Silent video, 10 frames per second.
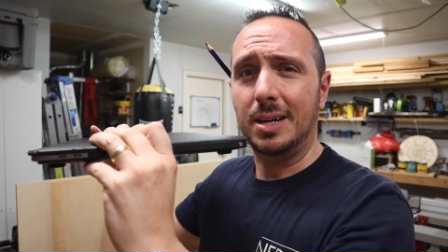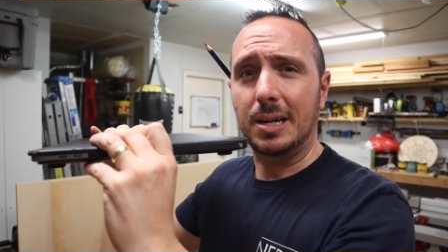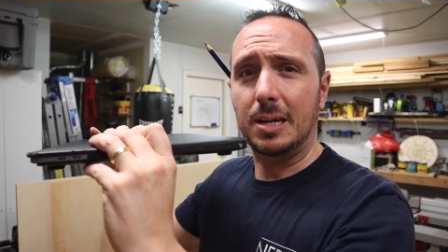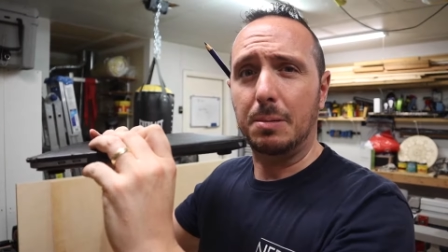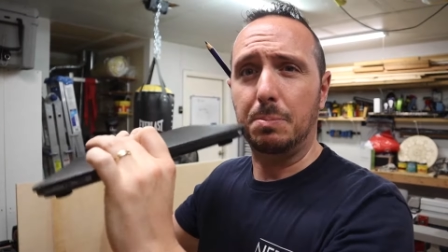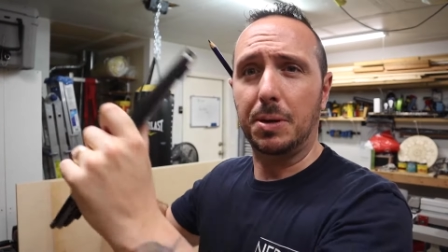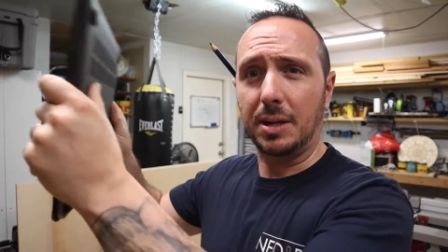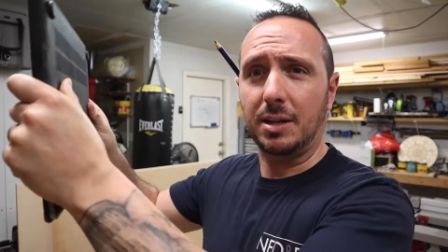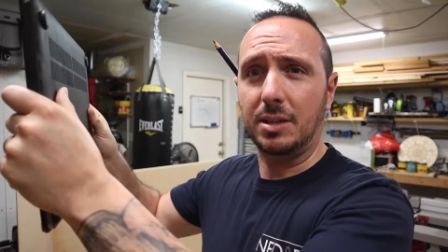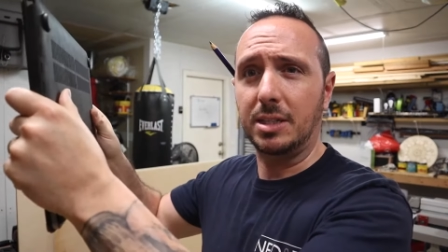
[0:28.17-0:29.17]
But
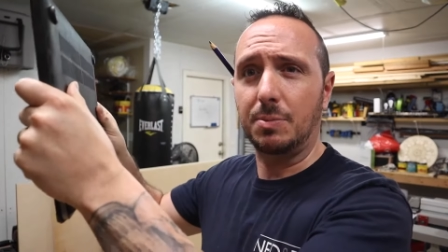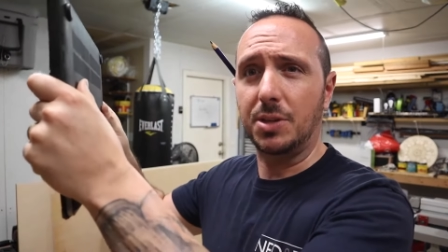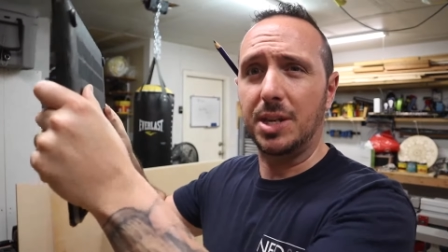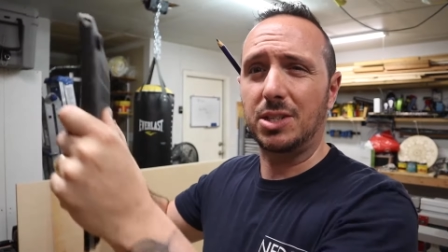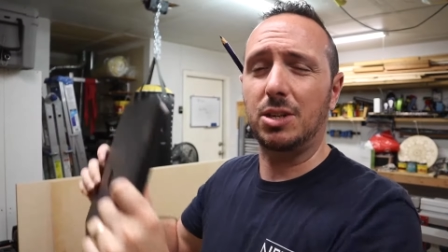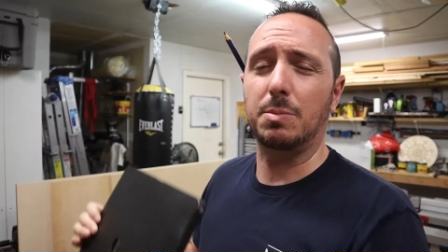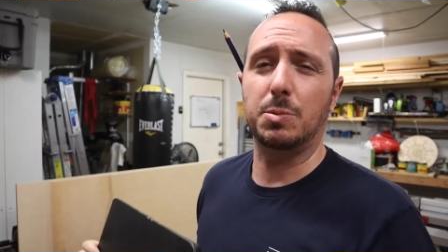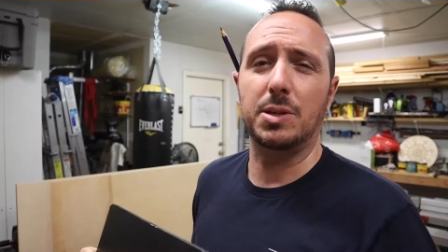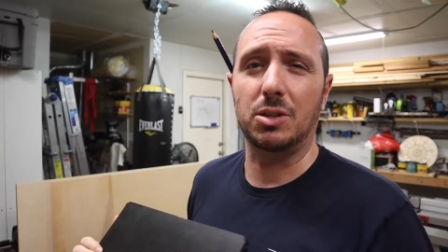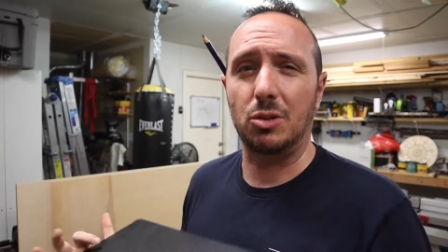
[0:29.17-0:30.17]
it cleans up the desktop
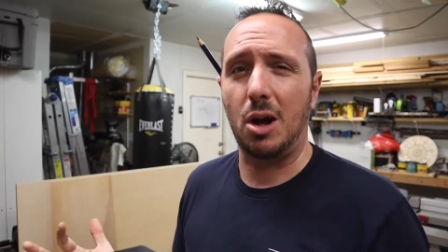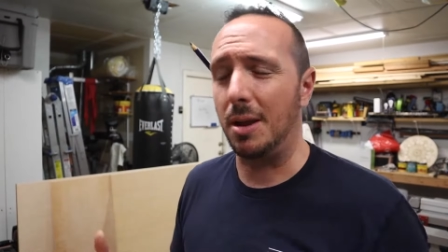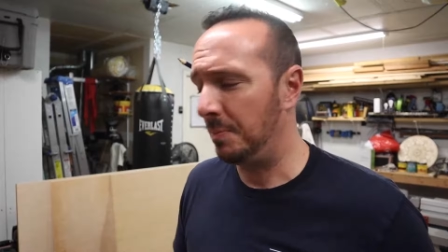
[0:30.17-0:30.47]
space a lot.